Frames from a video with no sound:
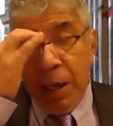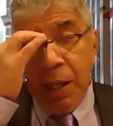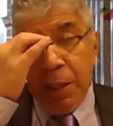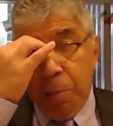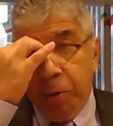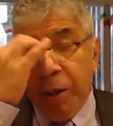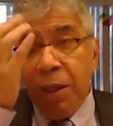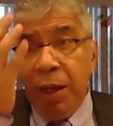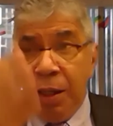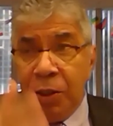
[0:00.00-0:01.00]
And the
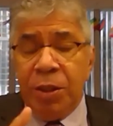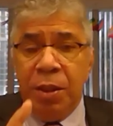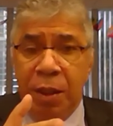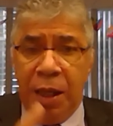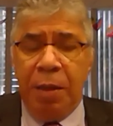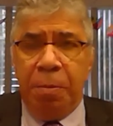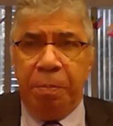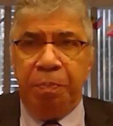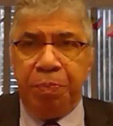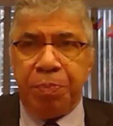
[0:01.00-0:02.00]
point is that
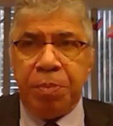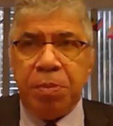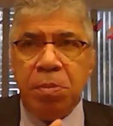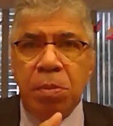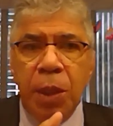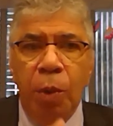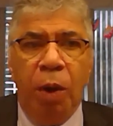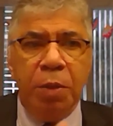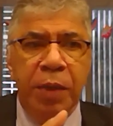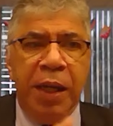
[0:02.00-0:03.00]

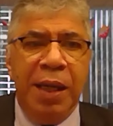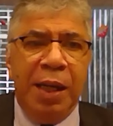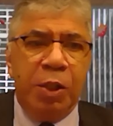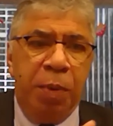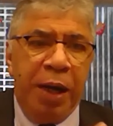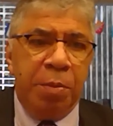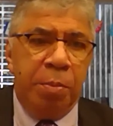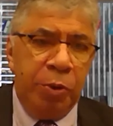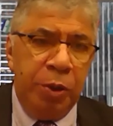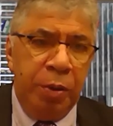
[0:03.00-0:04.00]
what we can expect
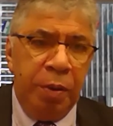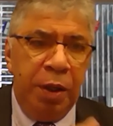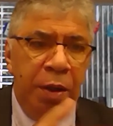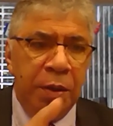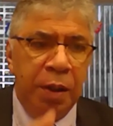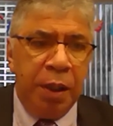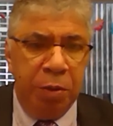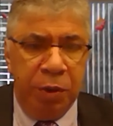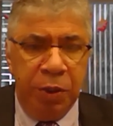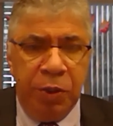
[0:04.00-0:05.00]
Brazil and other
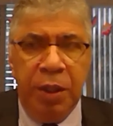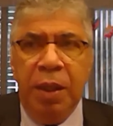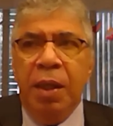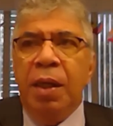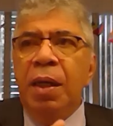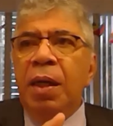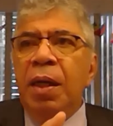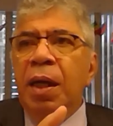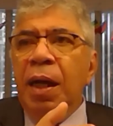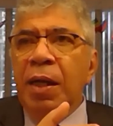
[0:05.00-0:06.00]
countries,
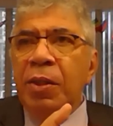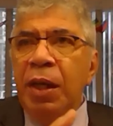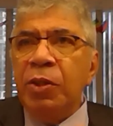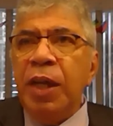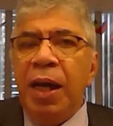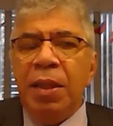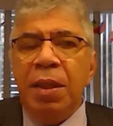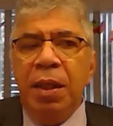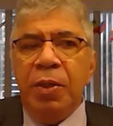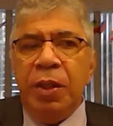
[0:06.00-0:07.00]
as I
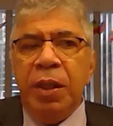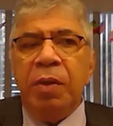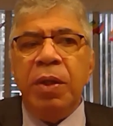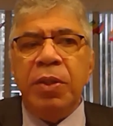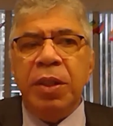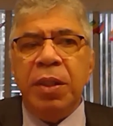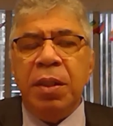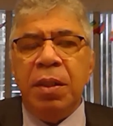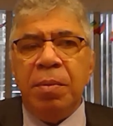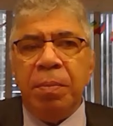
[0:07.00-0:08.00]
said, is an
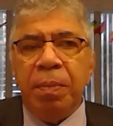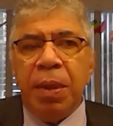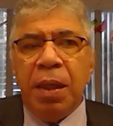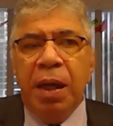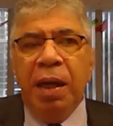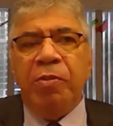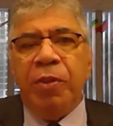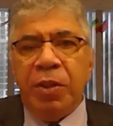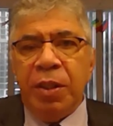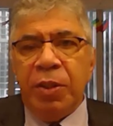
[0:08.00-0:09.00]
increasing
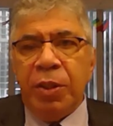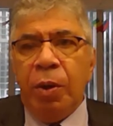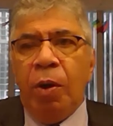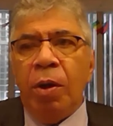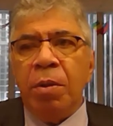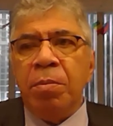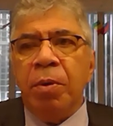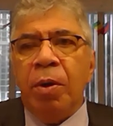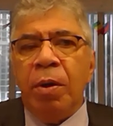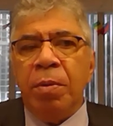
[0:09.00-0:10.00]
emphasis
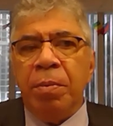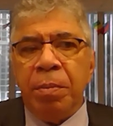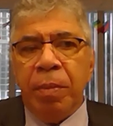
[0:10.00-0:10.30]
on